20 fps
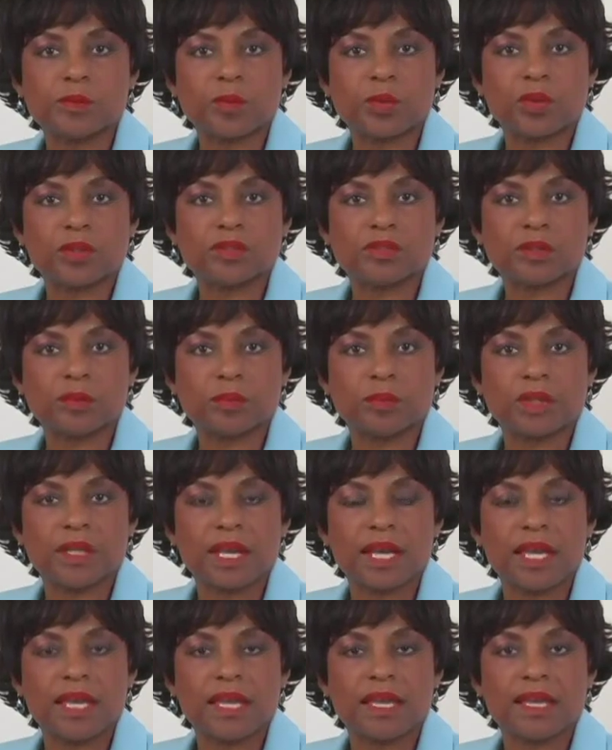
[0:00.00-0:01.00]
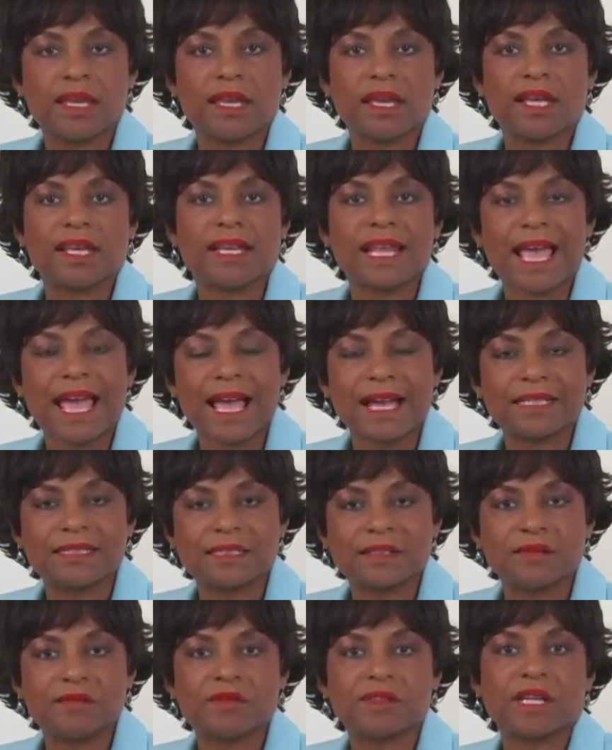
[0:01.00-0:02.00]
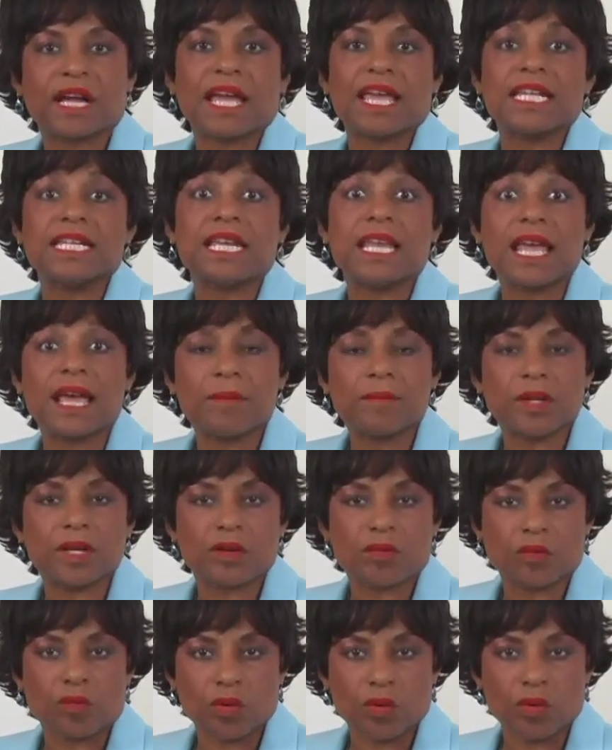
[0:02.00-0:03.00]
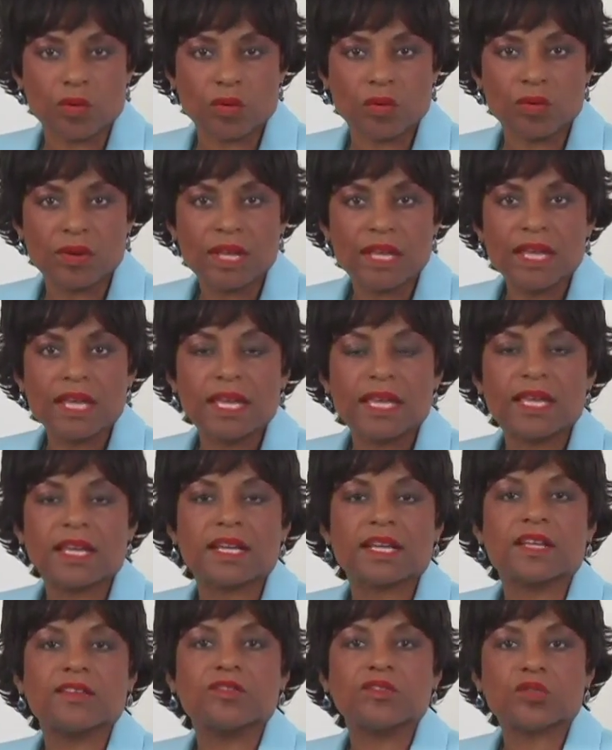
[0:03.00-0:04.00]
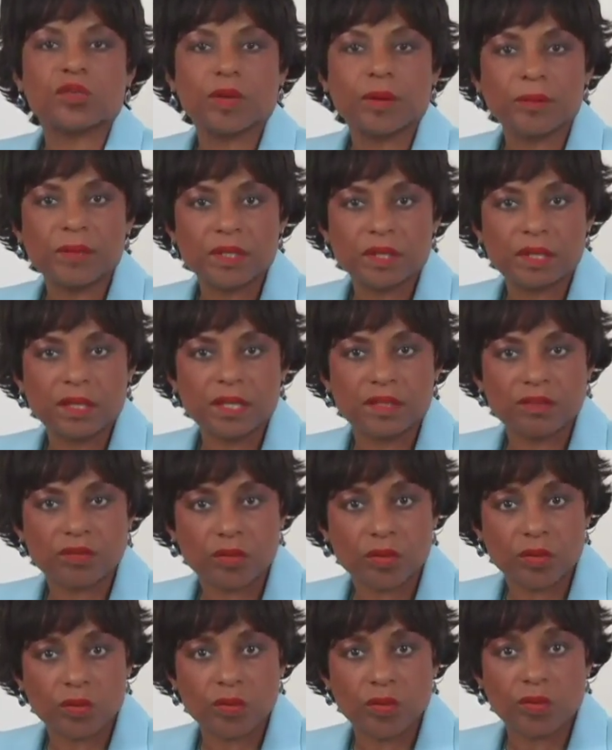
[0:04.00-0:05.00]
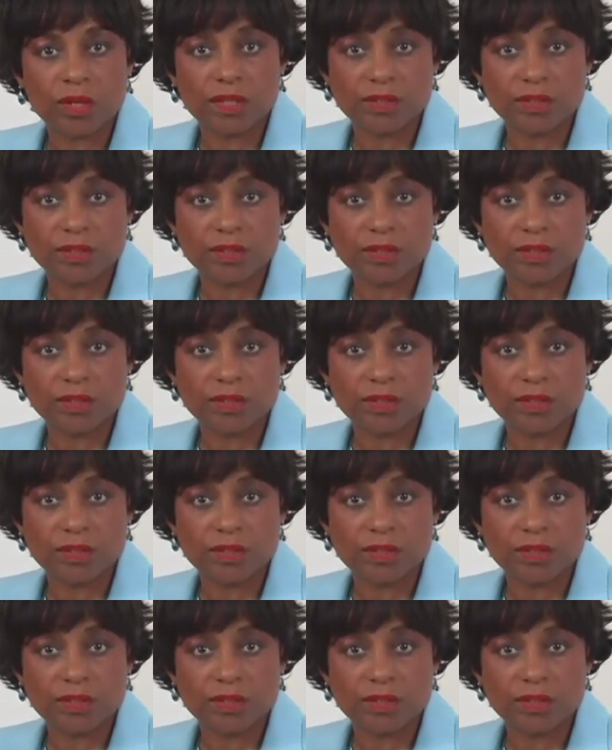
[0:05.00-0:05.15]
book to play an active, dynamic role in contributing to